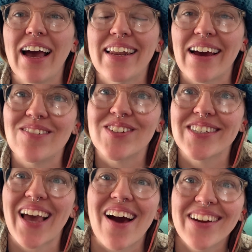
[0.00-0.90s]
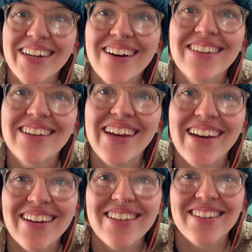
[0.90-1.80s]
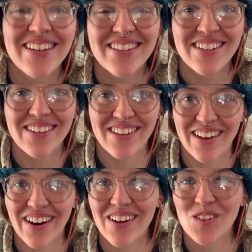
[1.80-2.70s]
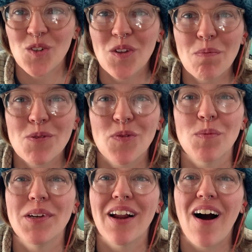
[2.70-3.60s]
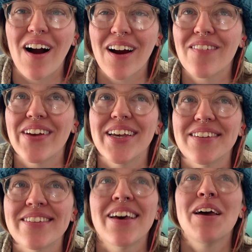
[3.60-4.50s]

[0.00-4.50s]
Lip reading: and now I'm just counting down the days until there are tulips for me to harvest,